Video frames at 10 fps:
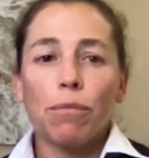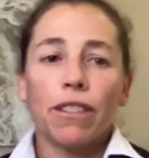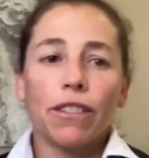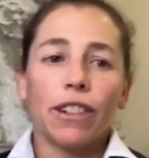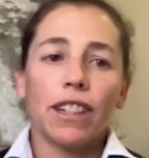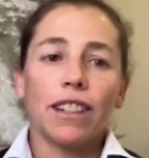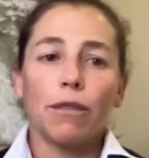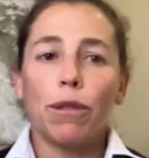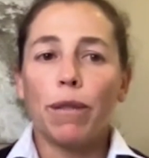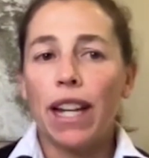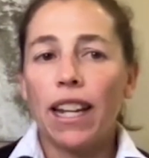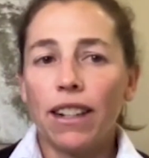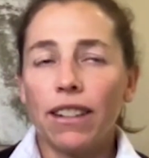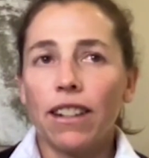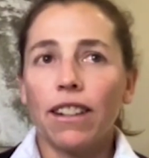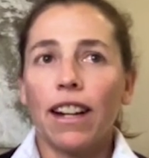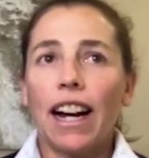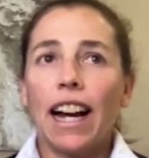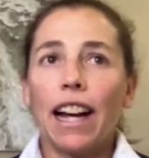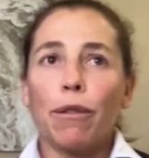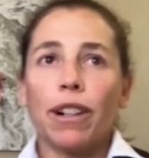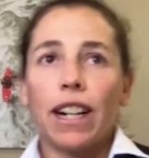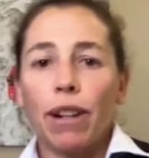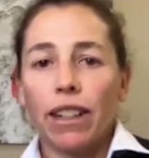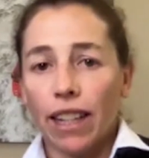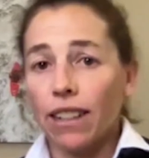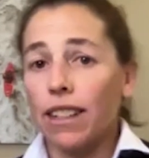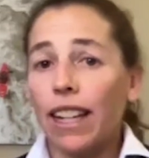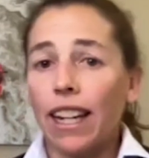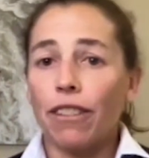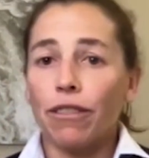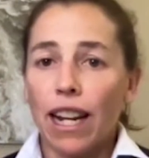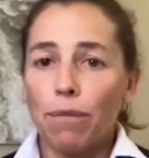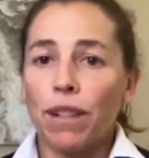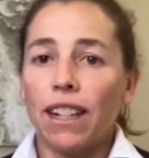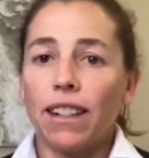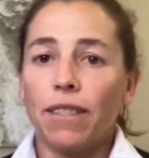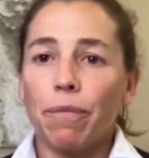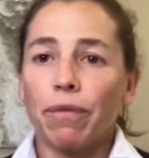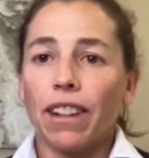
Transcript: But of course, as a woman, I worried about things like getting raped and